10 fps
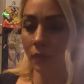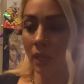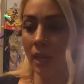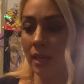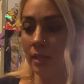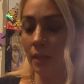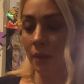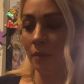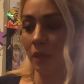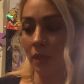and
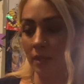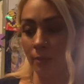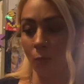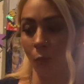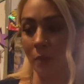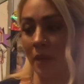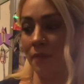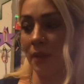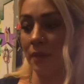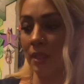it is one of my
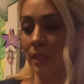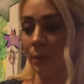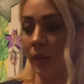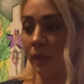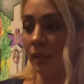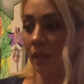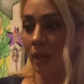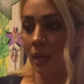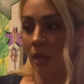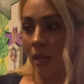favorites as well.
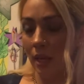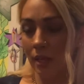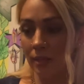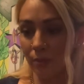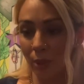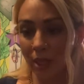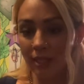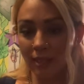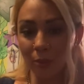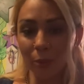It is pretty
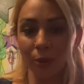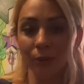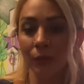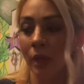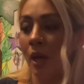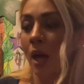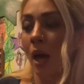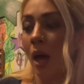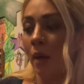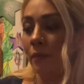simple.
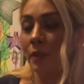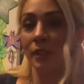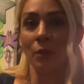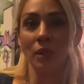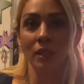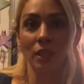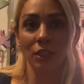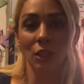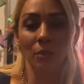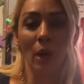First, I want to talk to you
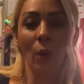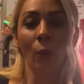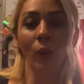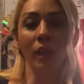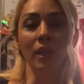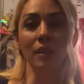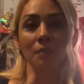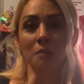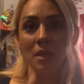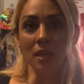about what it
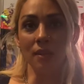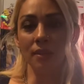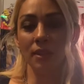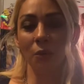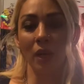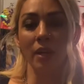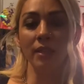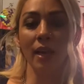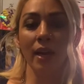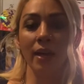means to wear a
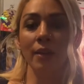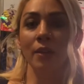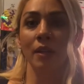tie.